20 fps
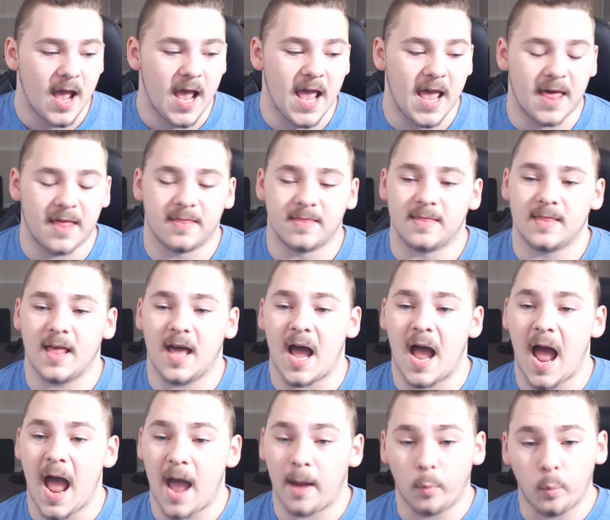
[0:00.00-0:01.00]
and
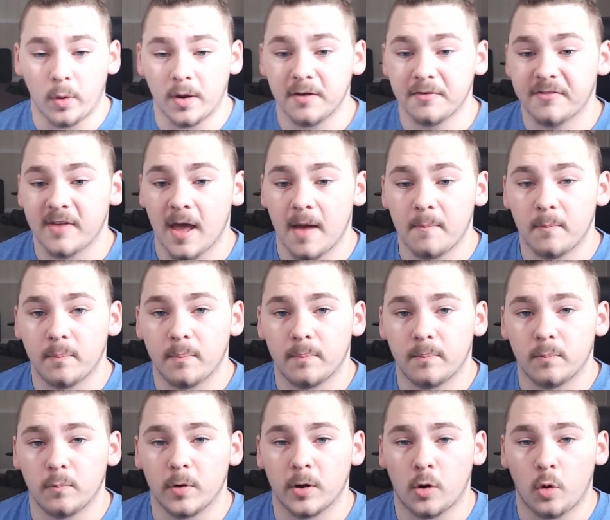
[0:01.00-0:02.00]
I would have kept
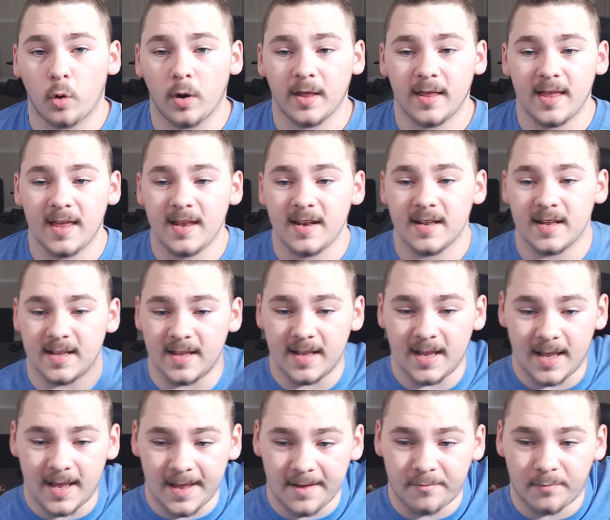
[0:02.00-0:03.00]
recording it
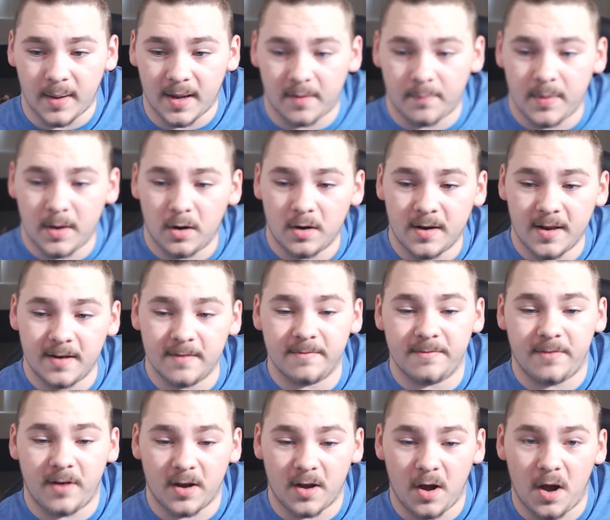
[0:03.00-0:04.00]
if my computer didn't
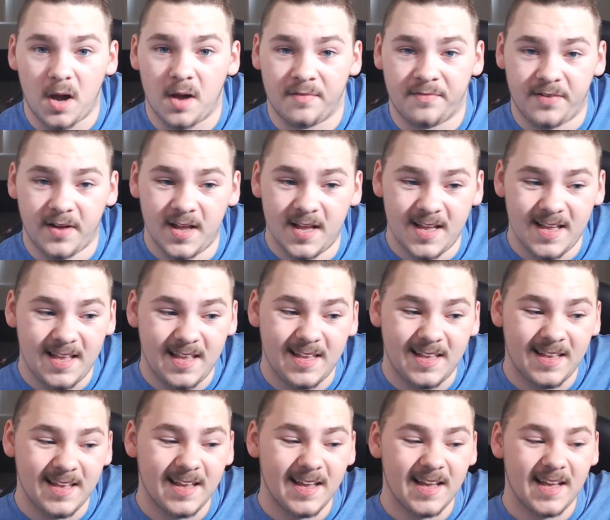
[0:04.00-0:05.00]
fuck off.
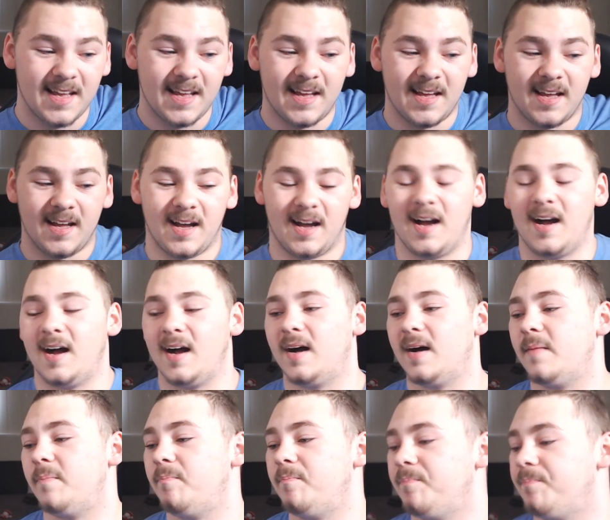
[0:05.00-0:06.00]

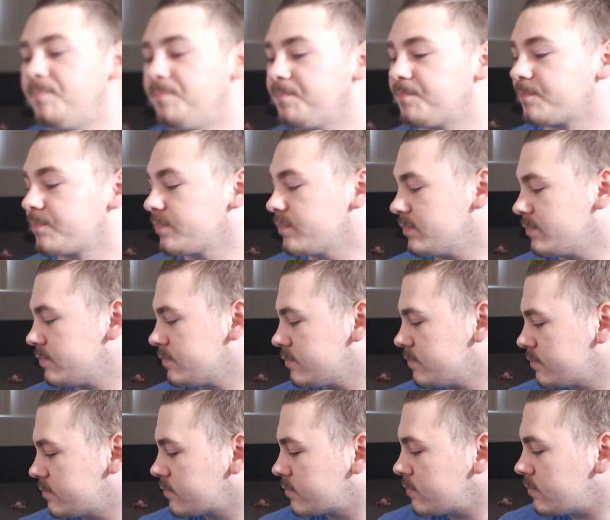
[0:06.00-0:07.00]
um,
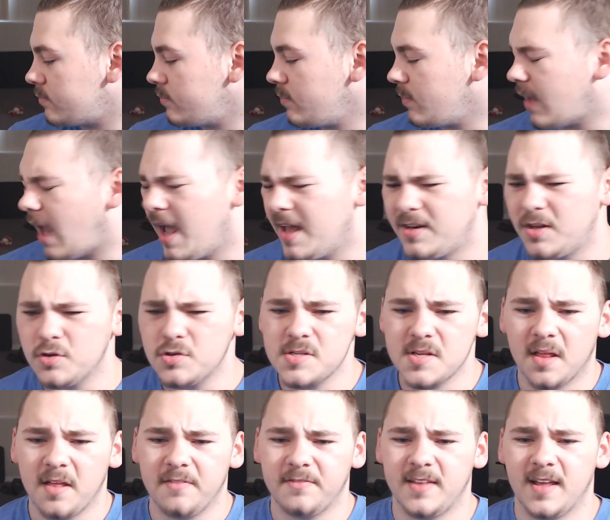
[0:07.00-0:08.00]
I do
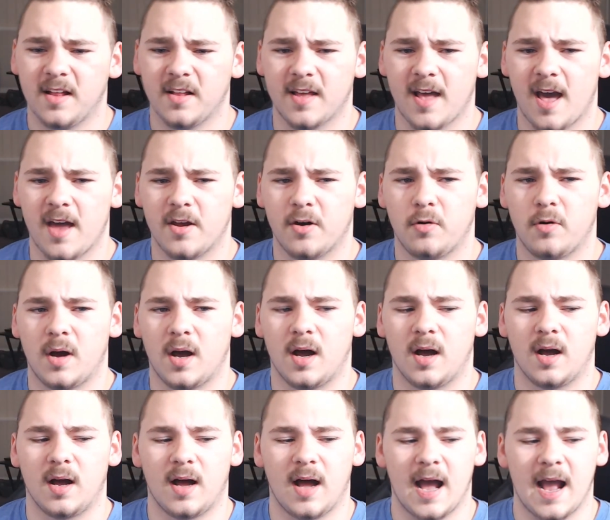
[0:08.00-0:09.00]
still have the Elgato.
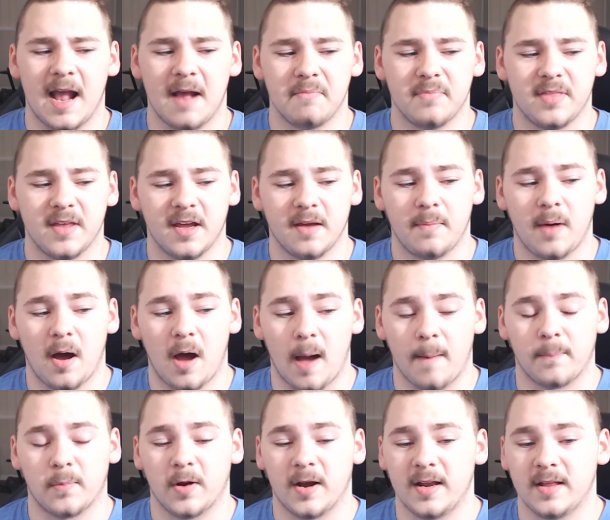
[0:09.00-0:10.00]
I am thinking about
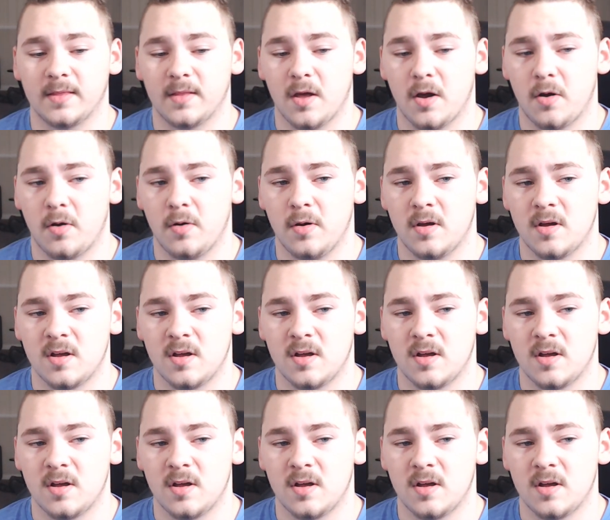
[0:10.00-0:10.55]
upgrading though.